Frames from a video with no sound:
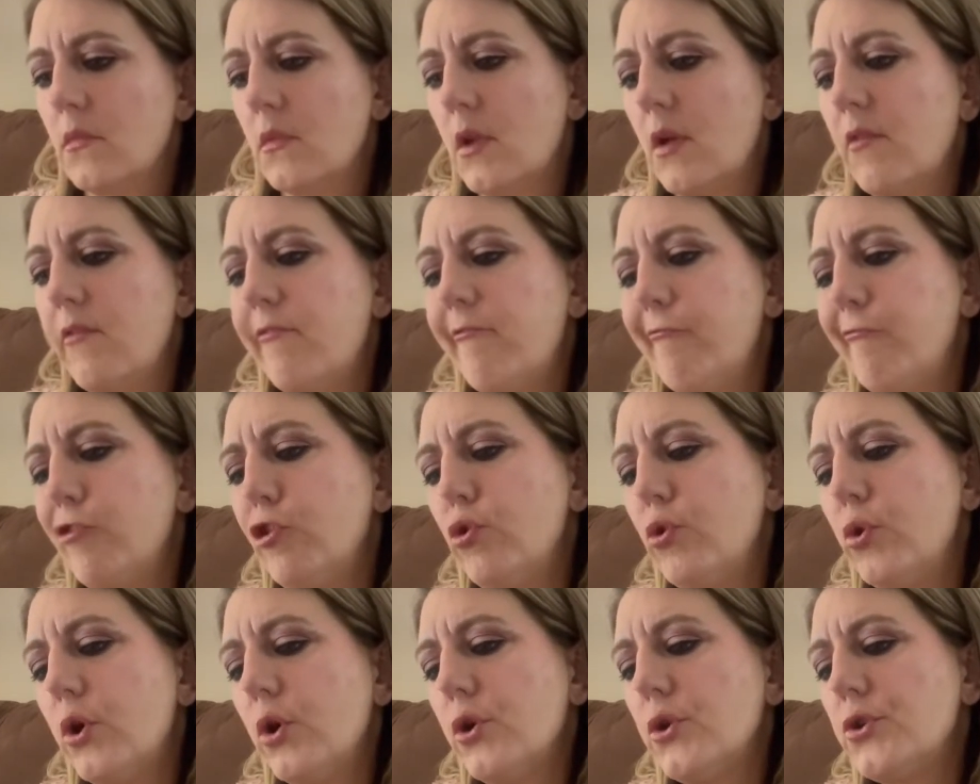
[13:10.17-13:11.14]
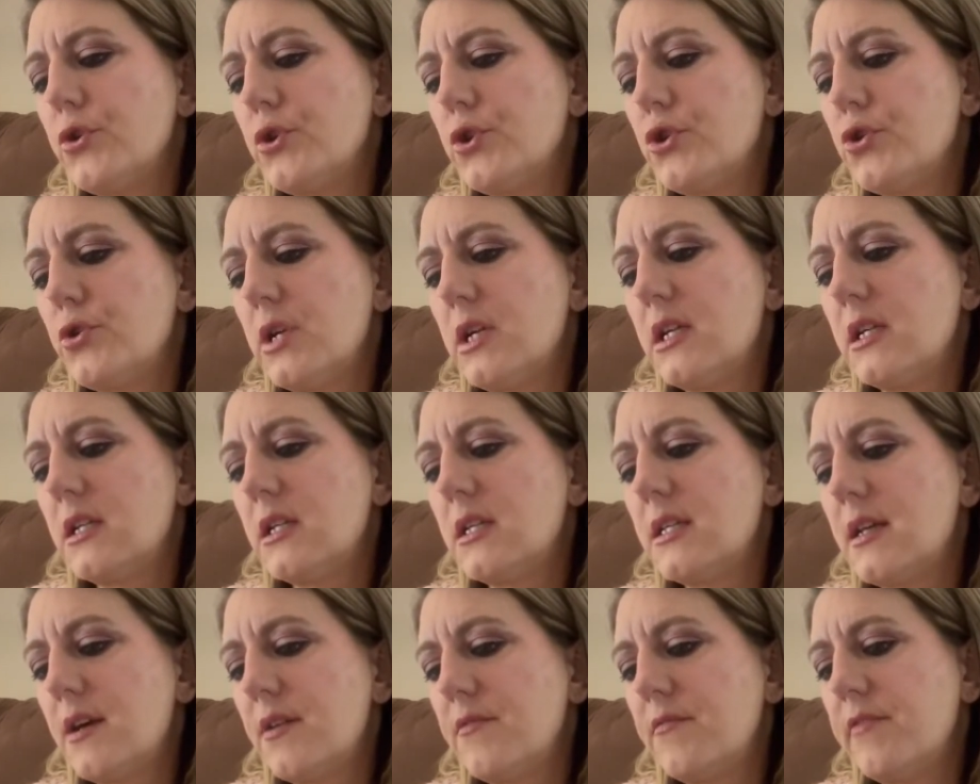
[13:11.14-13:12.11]
Floral Street
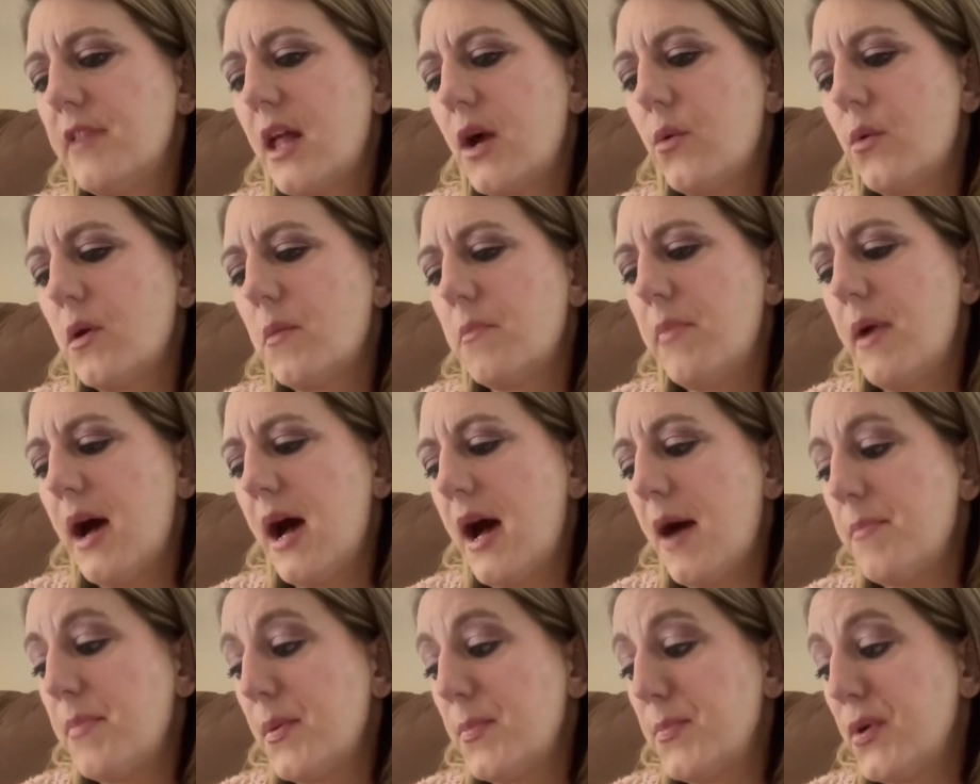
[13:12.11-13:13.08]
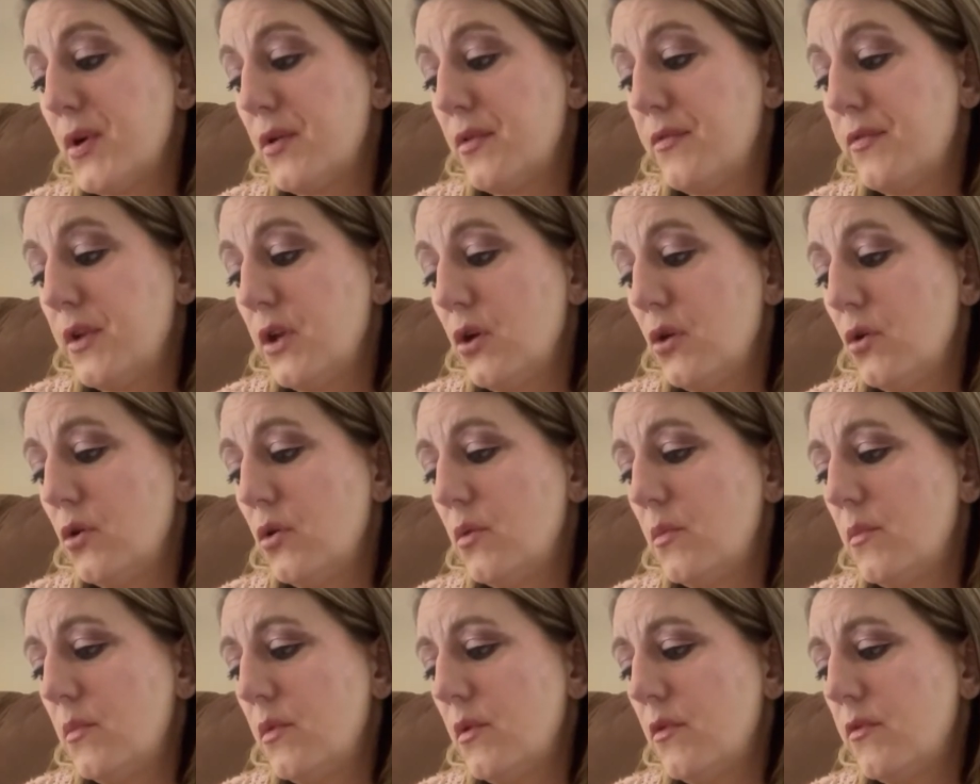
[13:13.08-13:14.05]
Sunflower Pop
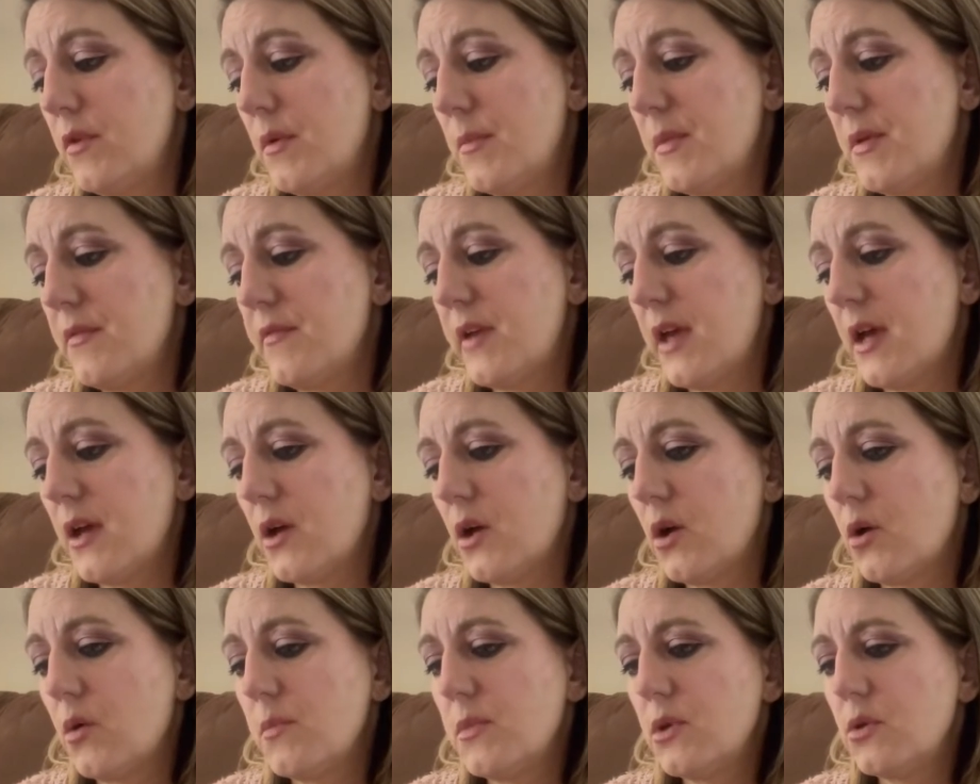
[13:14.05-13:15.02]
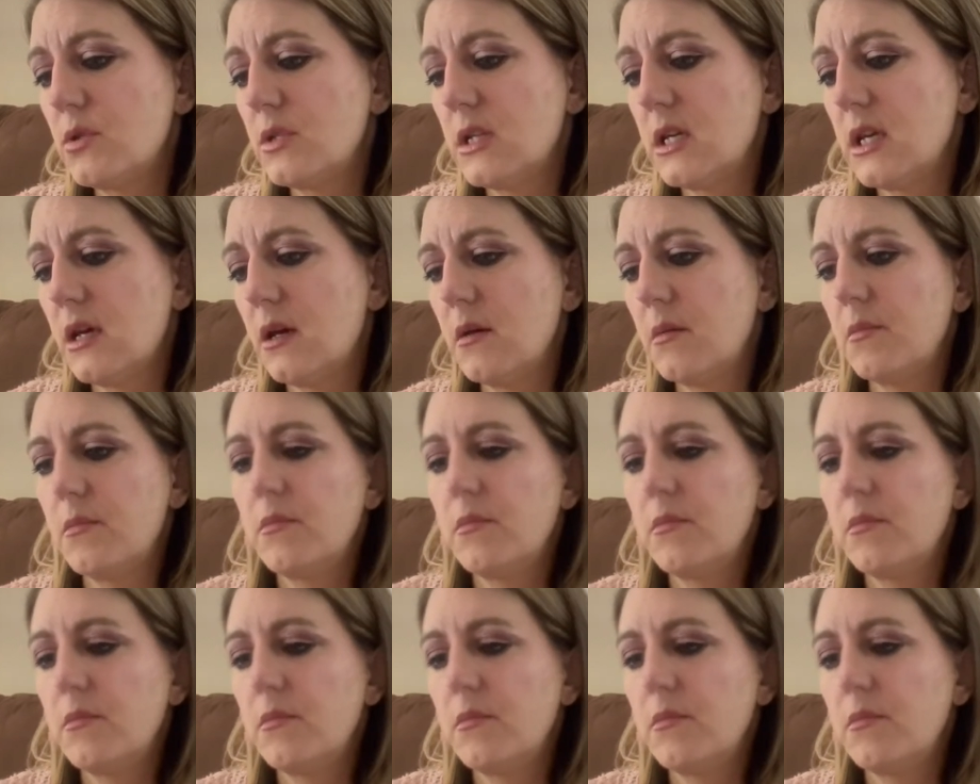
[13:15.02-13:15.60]
Perfume from the Van Gogh Museum.